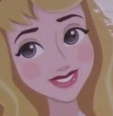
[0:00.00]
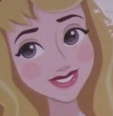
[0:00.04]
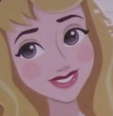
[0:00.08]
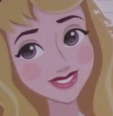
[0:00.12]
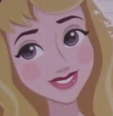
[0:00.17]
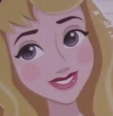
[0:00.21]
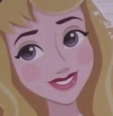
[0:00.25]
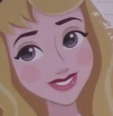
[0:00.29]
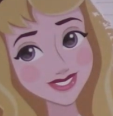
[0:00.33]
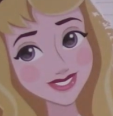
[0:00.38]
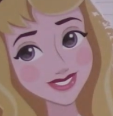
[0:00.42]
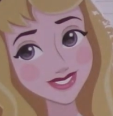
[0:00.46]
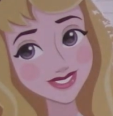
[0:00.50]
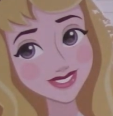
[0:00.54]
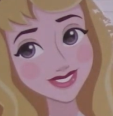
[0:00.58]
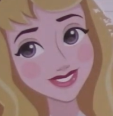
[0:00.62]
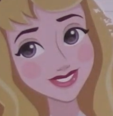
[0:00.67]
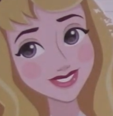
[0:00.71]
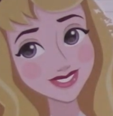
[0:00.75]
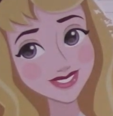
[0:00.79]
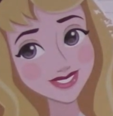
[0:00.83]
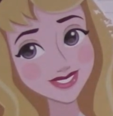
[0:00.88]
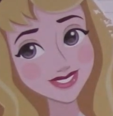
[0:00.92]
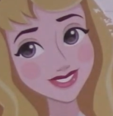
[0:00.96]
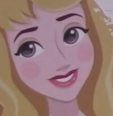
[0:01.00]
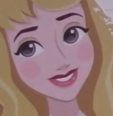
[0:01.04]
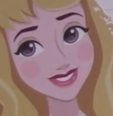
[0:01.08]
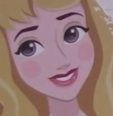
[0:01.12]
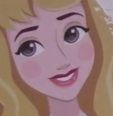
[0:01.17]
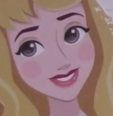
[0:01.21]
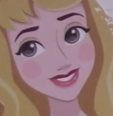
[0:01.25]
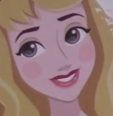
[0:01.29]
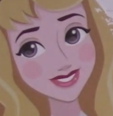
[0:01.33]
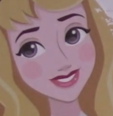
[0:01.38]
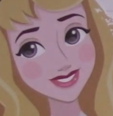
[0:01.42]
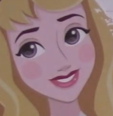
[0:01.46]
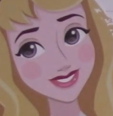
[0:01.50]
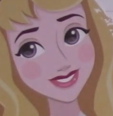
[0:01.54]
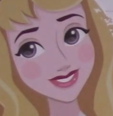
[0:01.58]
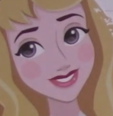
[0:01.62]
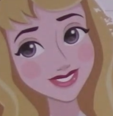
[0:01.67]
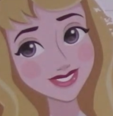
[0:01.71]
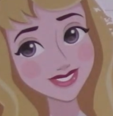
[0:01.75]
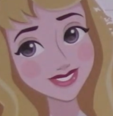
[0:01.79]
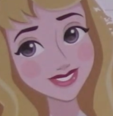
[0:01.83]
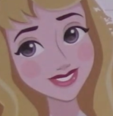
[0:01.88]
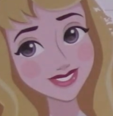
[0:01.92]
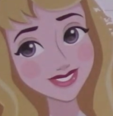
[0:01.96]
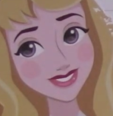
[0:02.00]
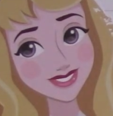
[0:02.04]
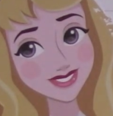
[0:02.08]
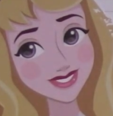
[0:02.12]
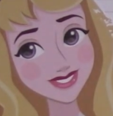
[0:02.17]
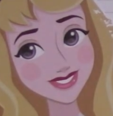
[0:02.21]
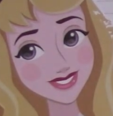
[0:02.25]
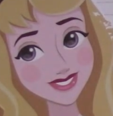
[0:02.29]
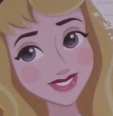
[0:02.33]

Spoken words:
So I'm going to use this first.